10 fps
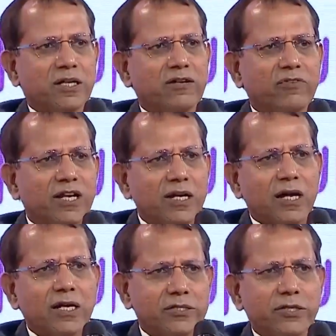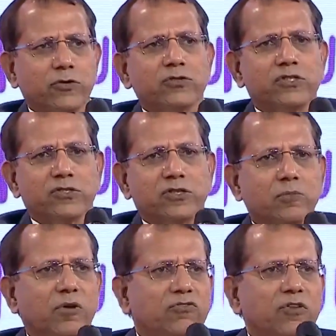and a very large ecosystem
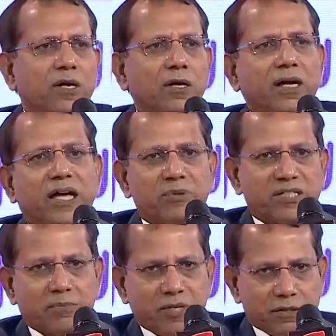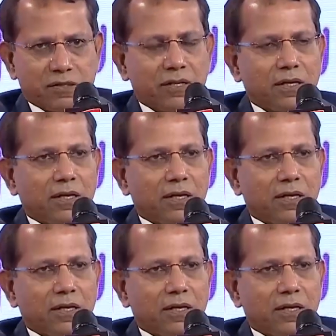of MSMEs.